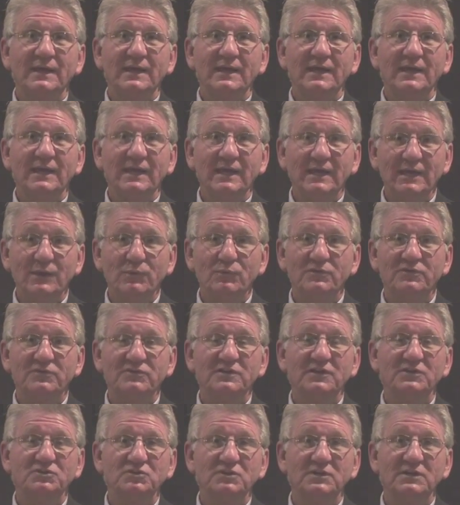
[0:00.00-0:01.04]
he was
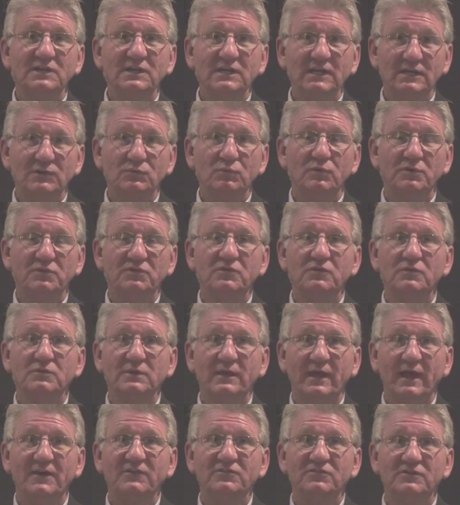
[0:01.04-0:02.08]
such a hit with you
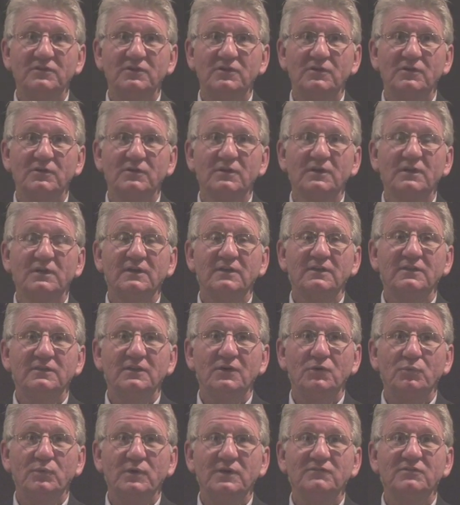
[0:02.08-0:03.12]
last year
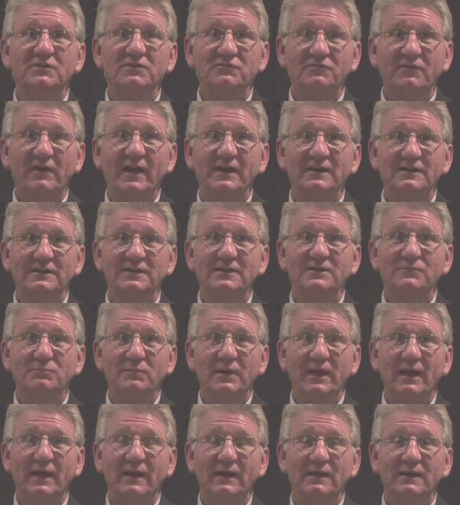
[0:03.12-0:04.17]
that we've invited him
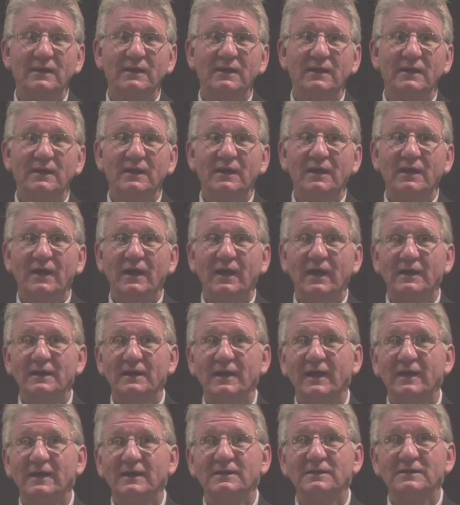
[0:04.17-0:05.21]
back. And
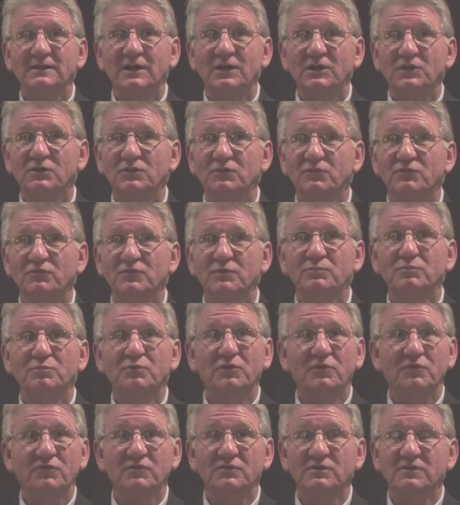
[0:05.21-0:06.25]
I can tell you from
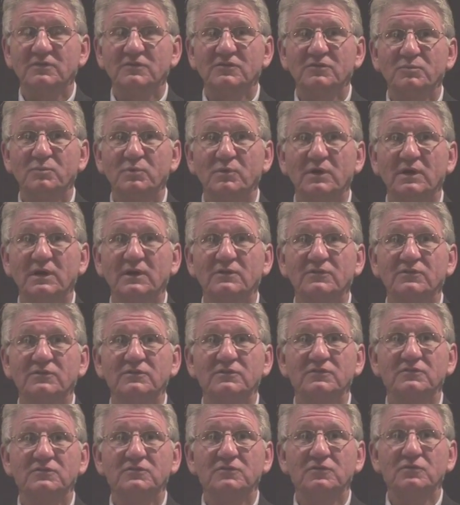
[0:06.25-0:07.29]
personal experience,
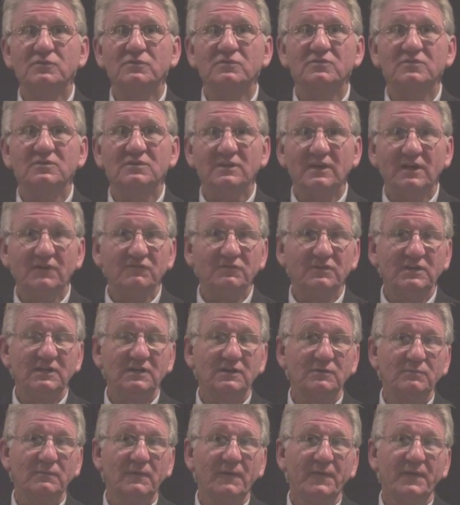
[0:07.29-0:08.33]
the students loved
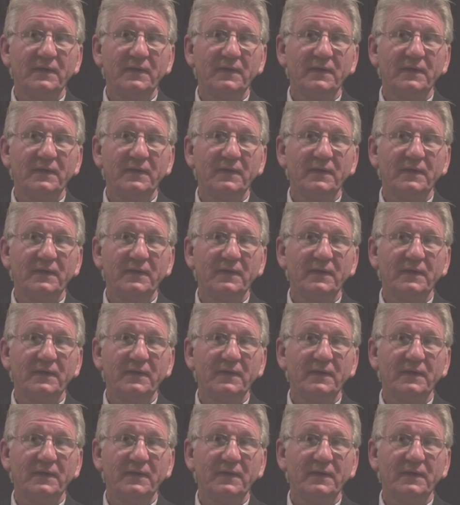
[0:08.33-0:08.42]
him.